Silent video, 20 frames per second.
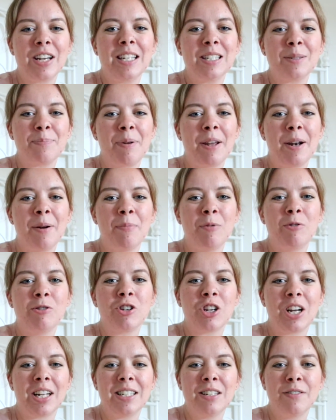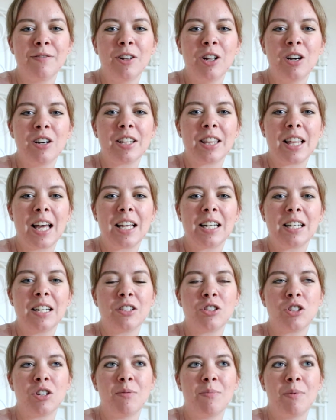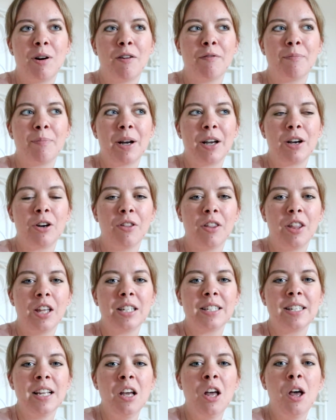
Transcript: It's been a more chatty vlog than some of my others,